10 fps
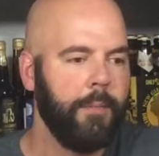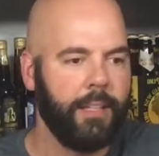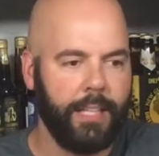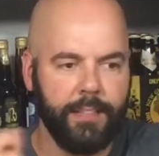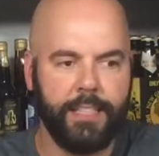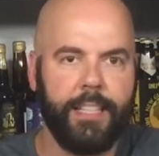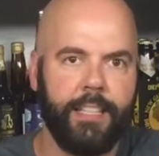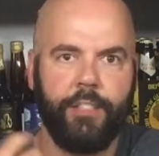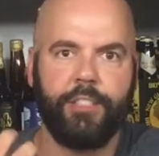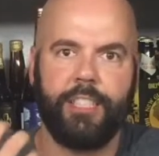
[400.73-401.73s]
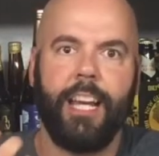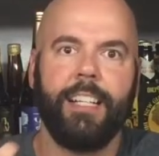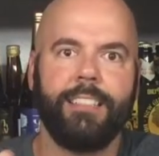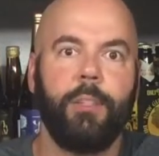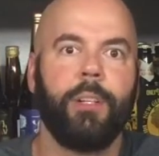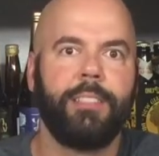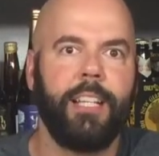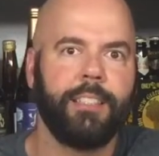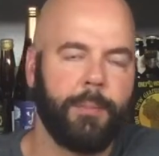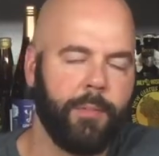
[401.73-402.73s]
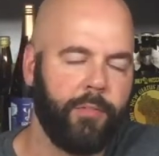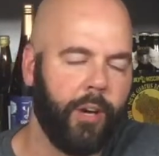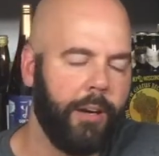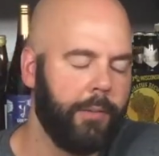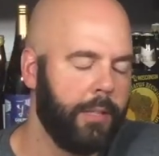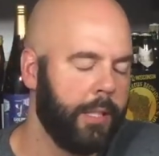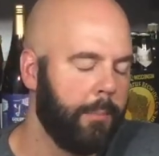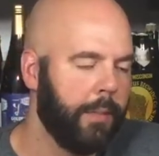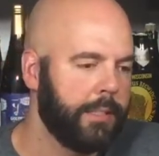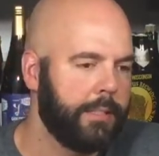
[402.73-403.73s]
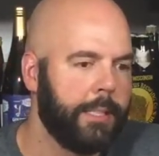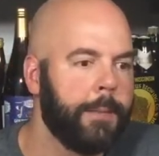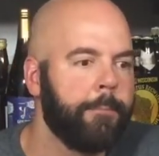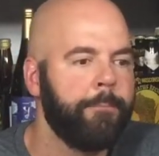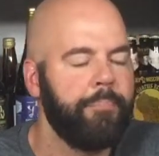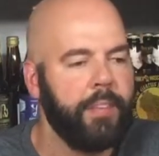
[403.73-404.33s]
like licking it just to kind of see what it tastes like before I would, you know, mixed it.